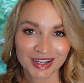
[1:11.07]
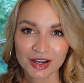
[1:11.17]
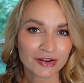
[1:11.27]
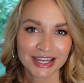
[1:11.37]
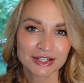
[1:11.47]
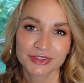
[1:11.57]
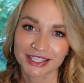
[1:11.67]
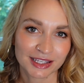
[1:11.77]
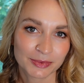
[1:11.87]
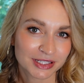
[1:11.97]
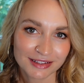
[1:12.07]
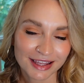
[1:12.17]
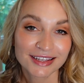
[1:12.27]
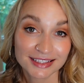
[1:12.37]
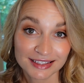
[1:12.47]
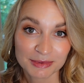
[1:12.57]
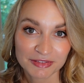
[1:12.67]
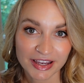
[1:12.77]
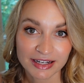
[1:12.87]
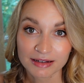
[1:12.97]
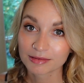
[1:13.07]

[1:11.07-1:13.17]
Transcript: although I don't think they will. I think it's gonna be fine.